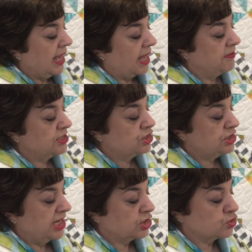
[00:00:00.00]
and then
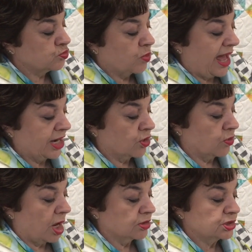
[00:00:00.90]
stitch right
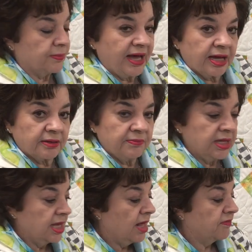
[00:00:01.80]
across the bottom.
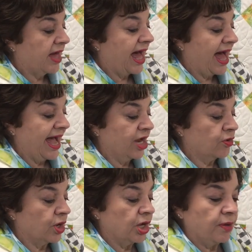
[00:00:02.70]
The
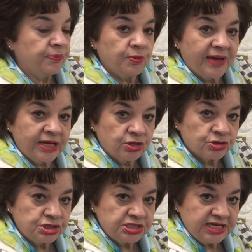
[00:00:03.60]
higher up you make your
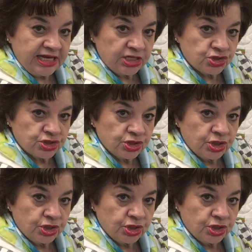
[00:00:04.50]
stitch,